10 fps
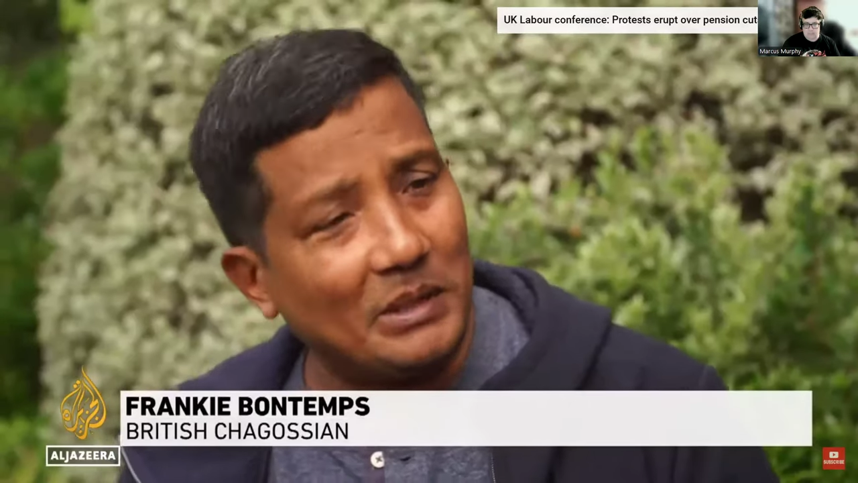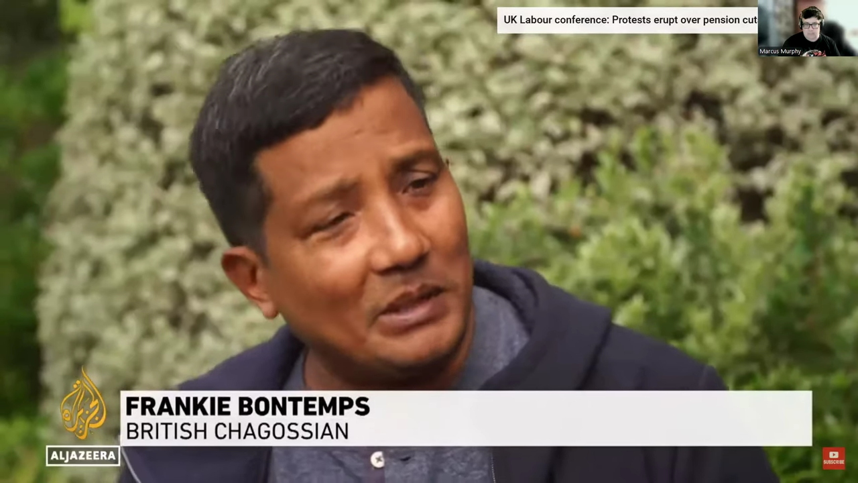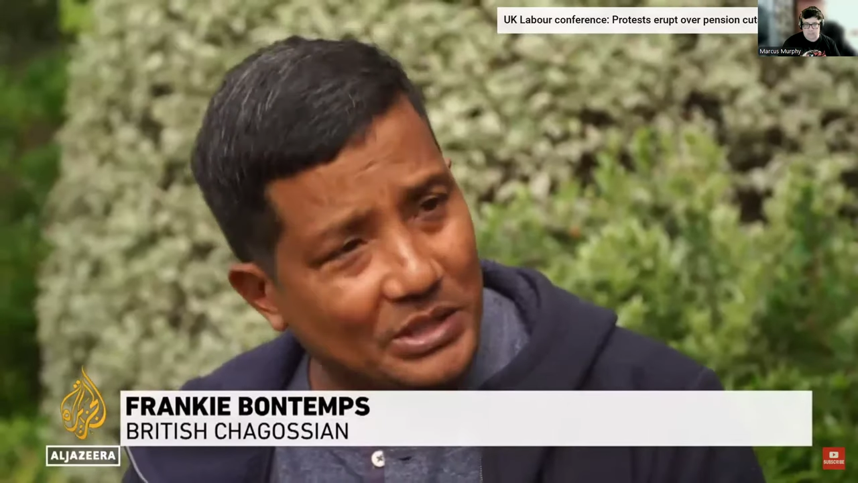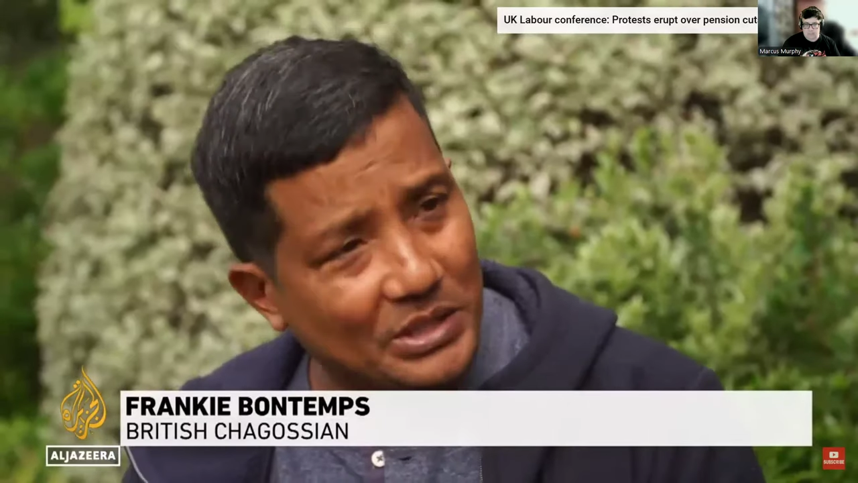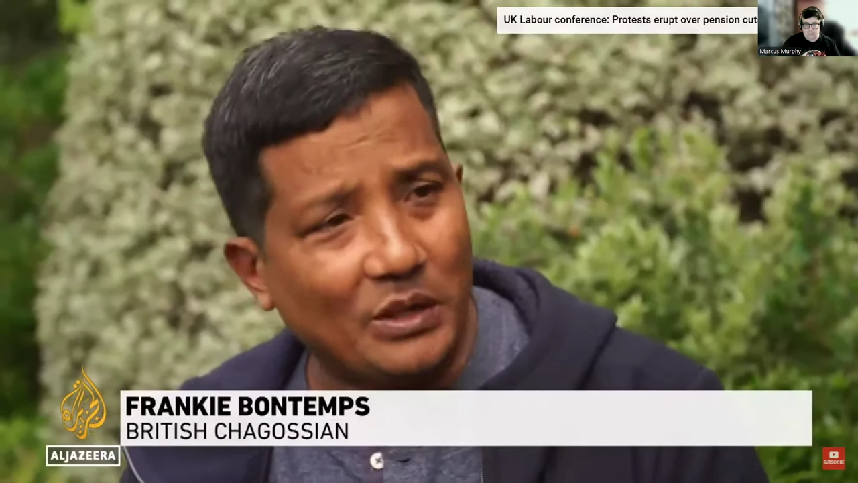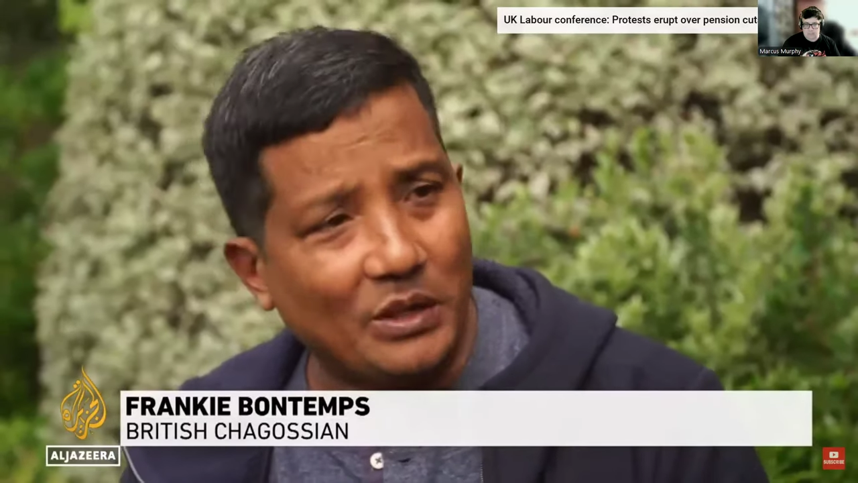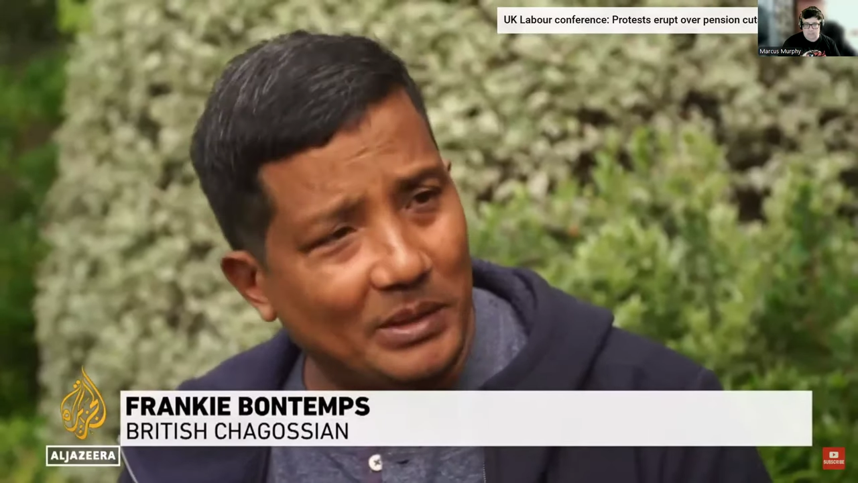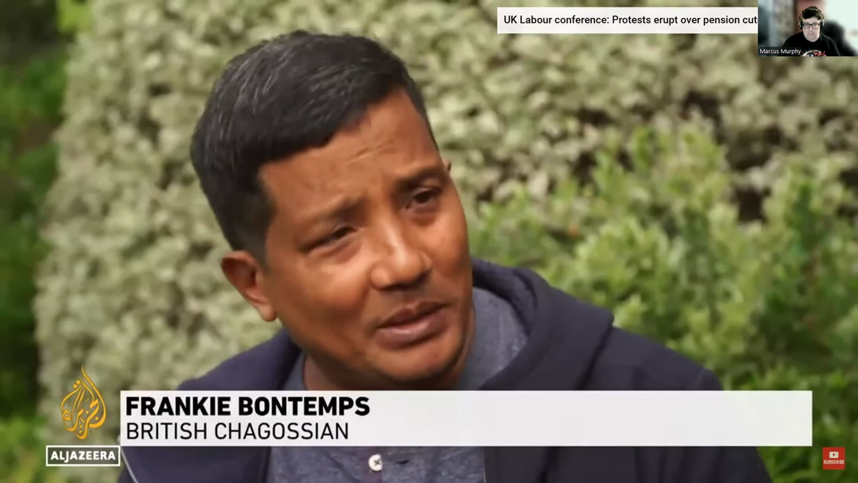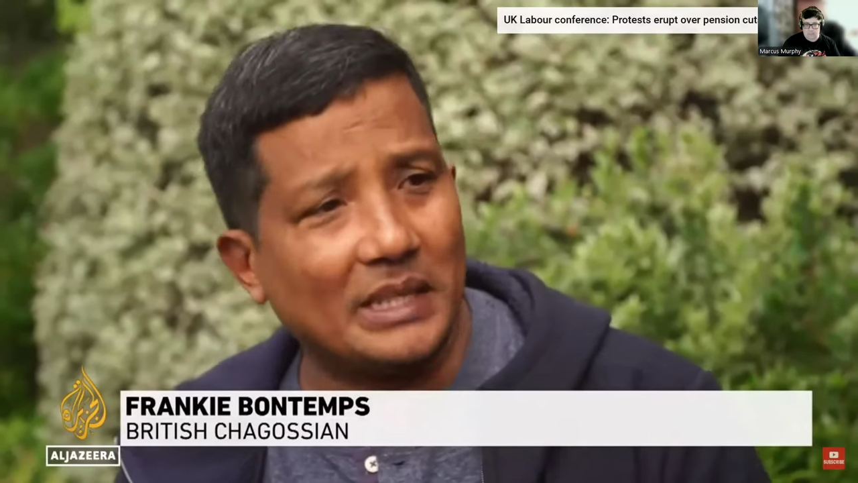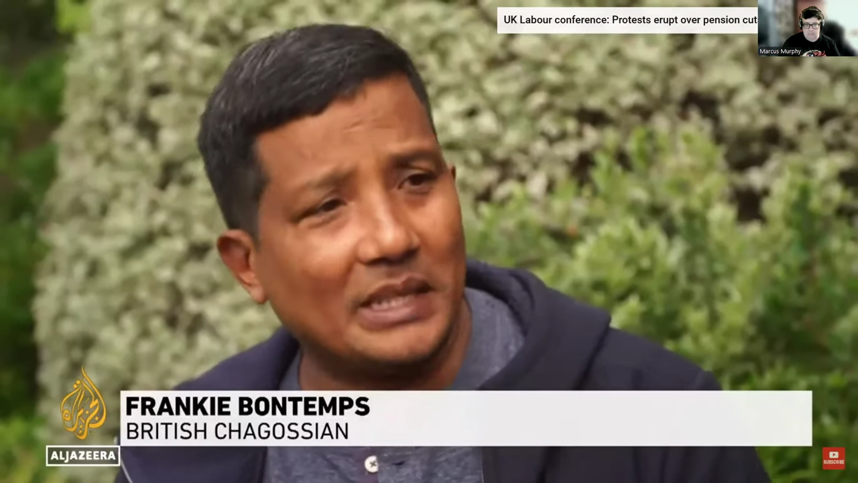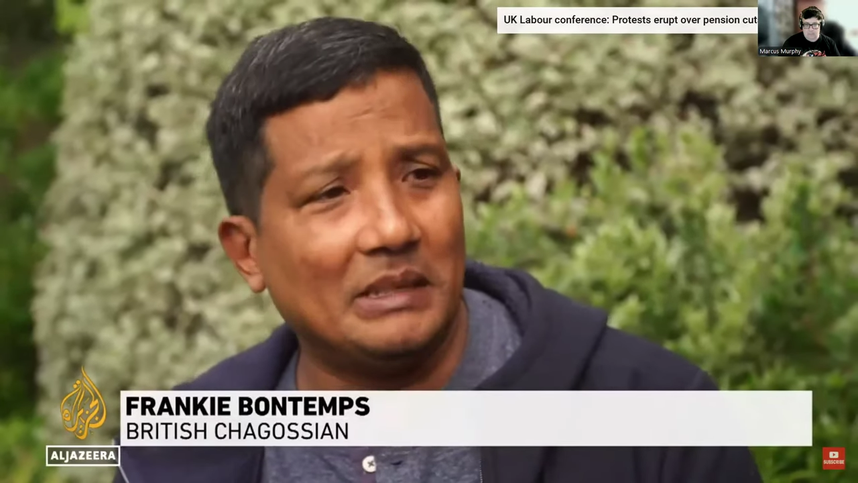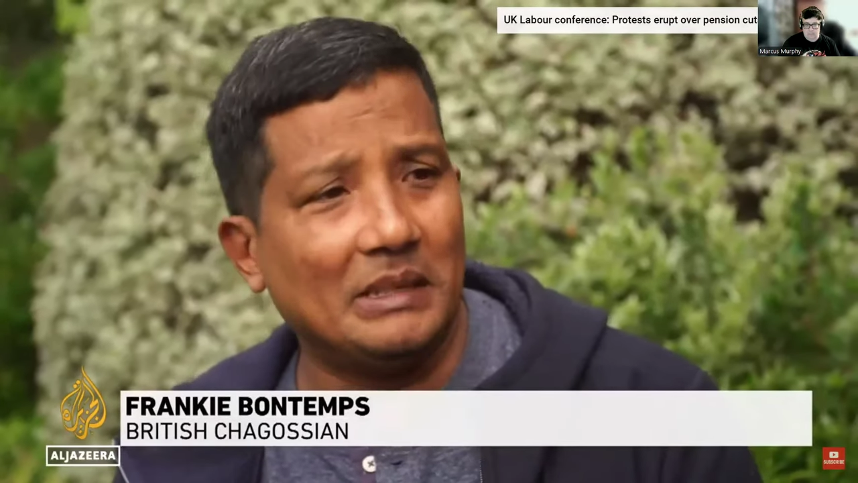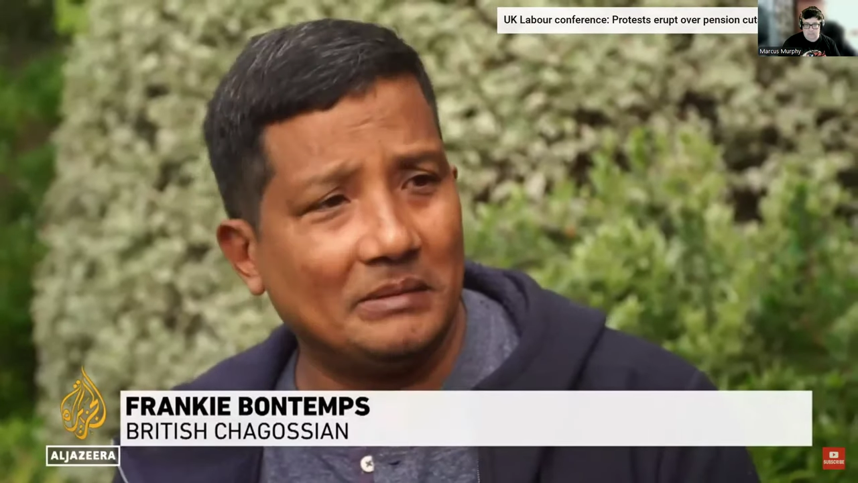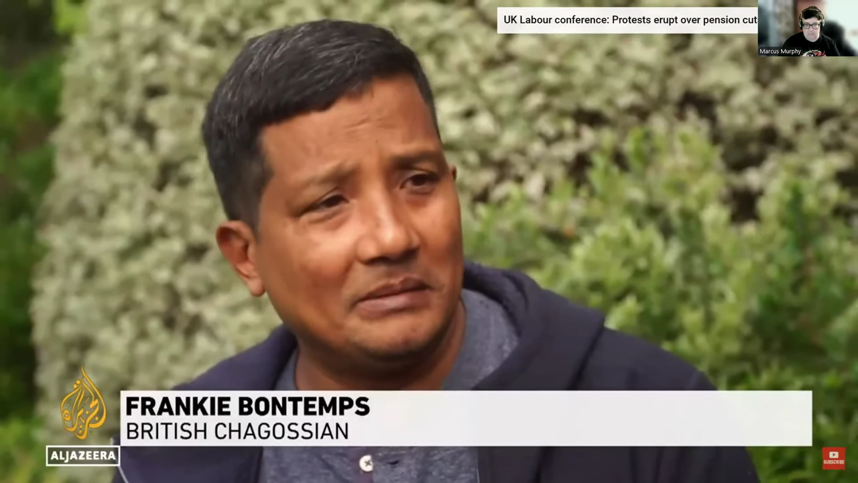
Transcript: the British government again